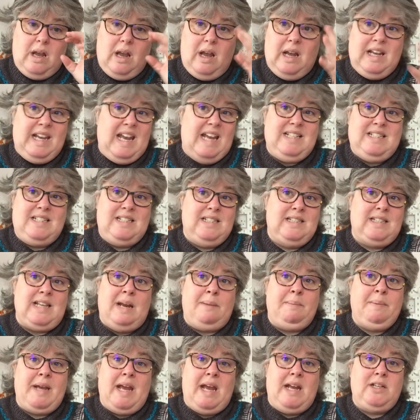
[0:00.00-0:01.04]
gets the
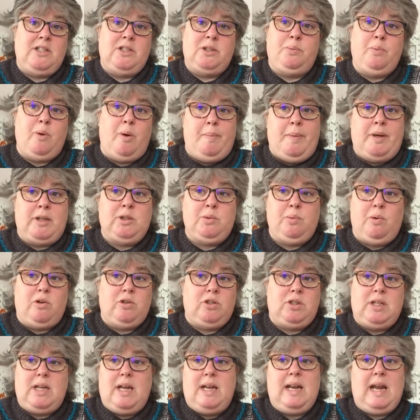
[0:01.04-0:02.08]
same gauge as what my
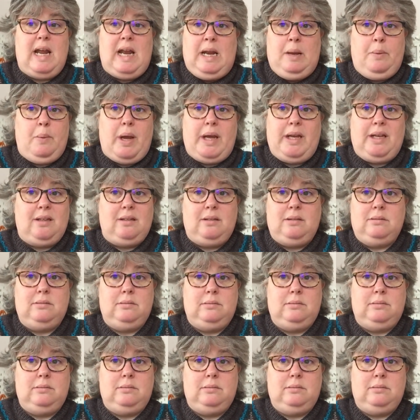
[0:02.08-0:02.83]
swatch said anyway.